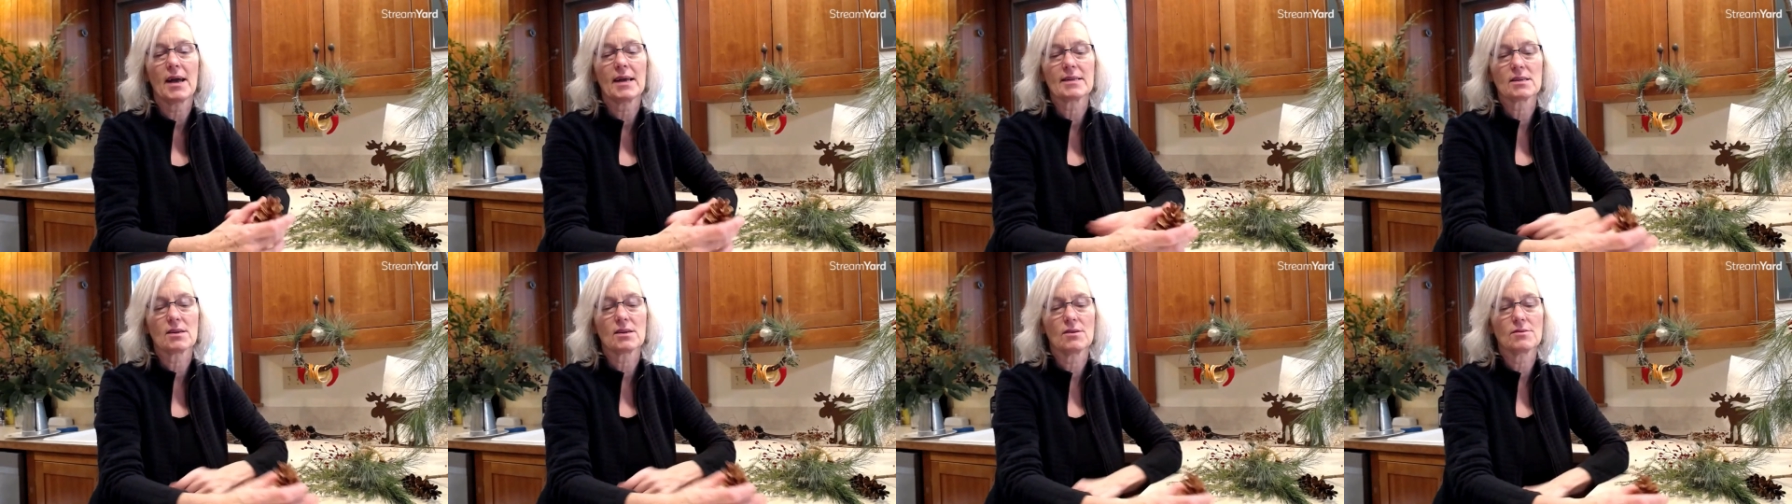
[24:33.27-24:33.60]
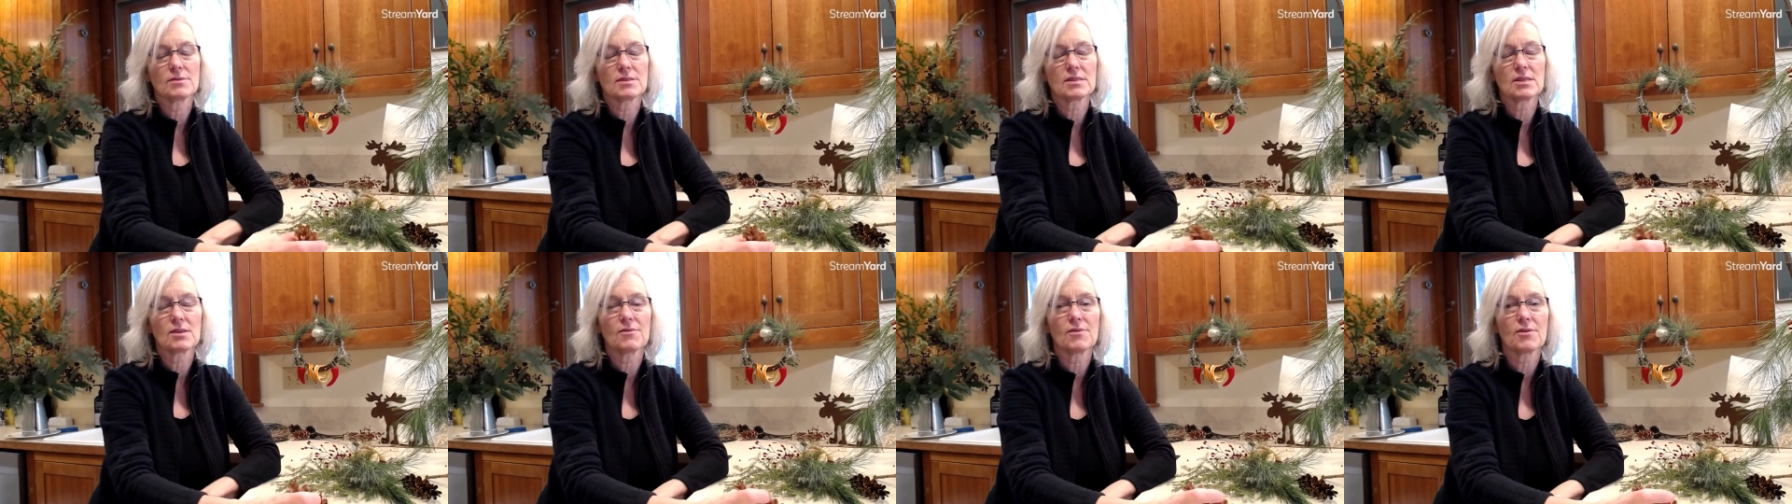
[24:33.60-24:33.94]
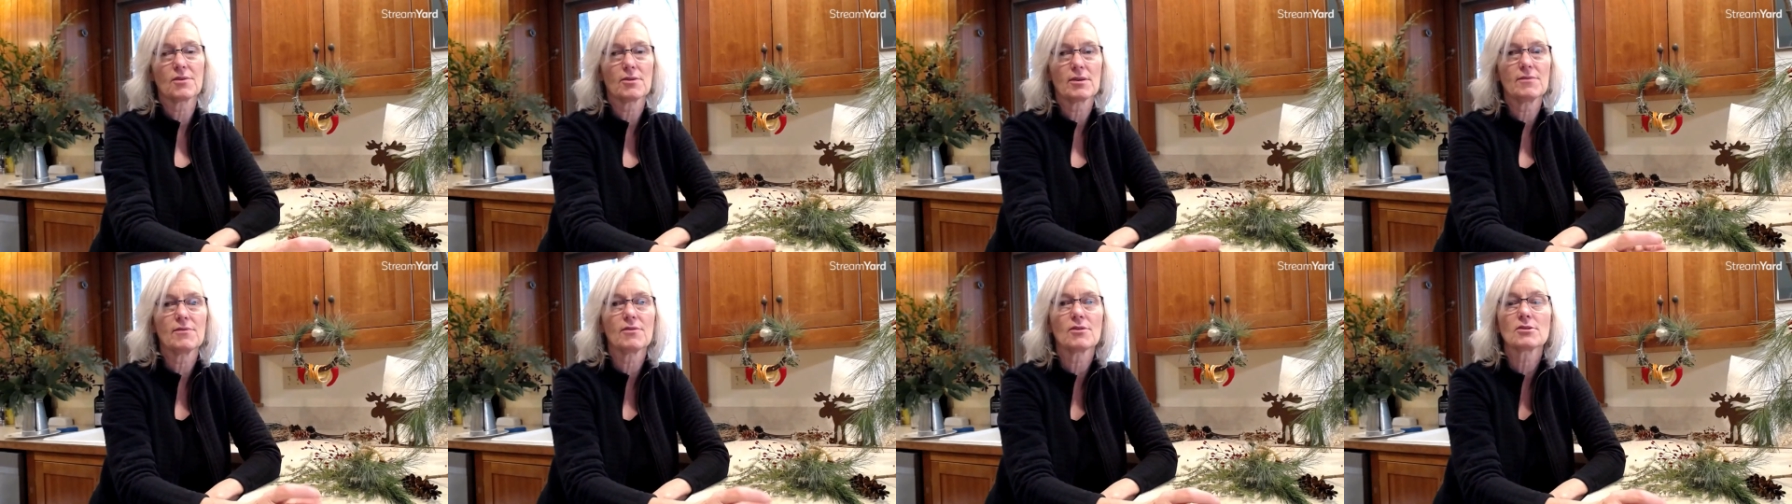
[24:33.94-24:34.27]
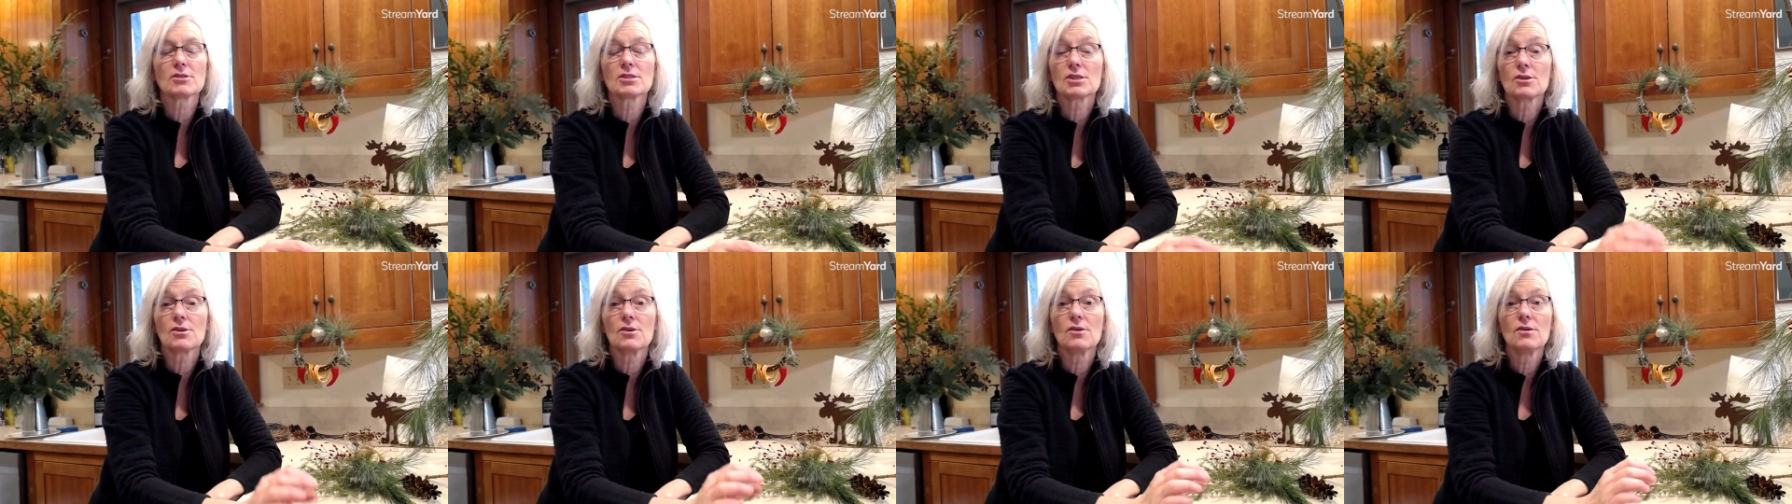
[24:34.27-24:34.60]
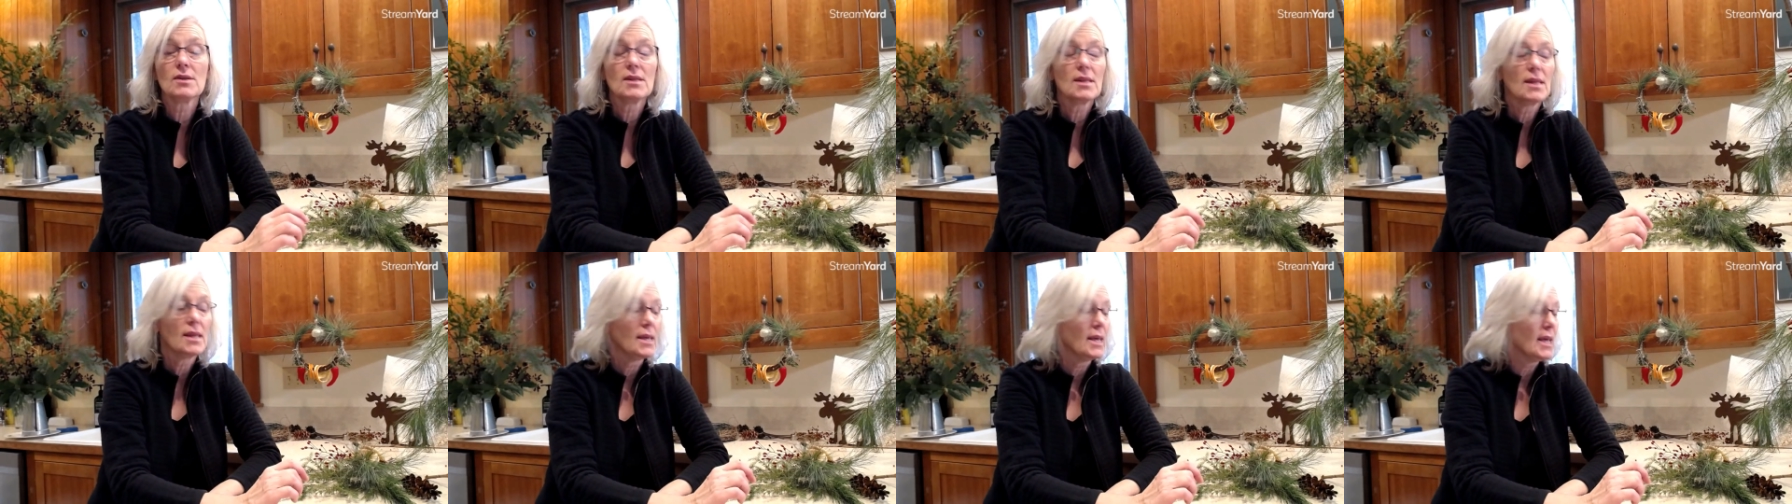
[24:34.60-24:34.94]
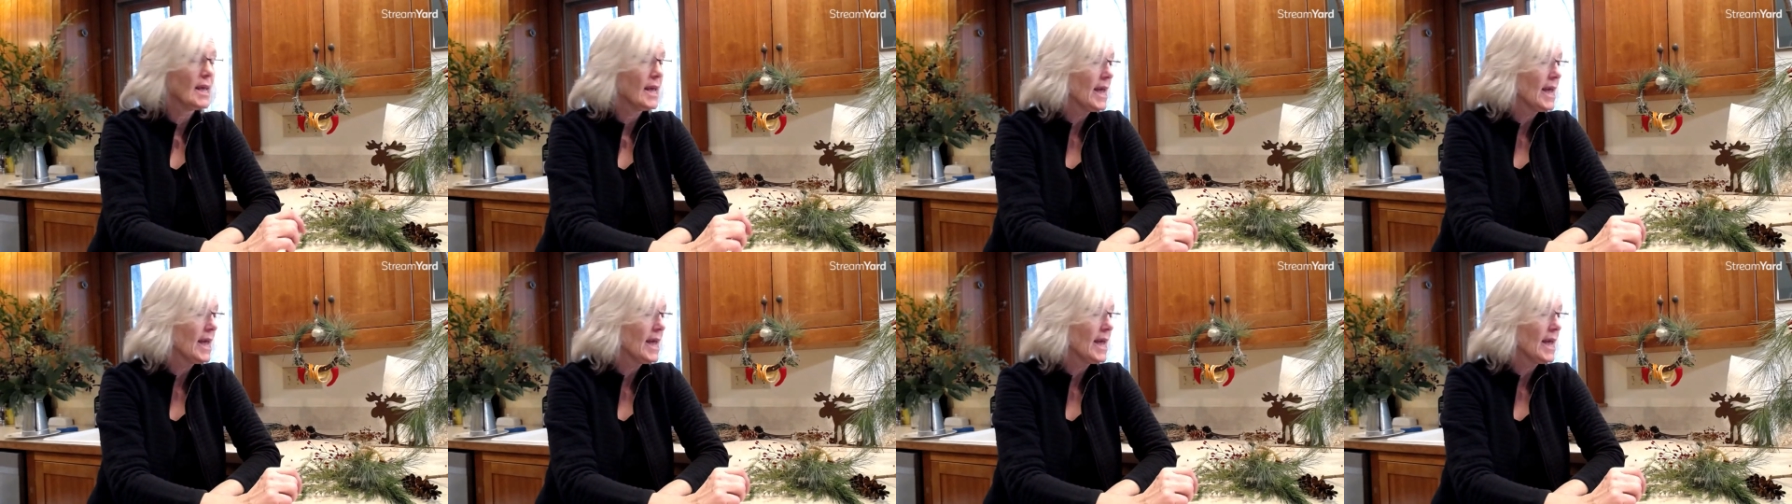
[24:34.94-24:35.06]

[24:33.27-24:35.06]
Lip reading: pine cones. They're very versatile.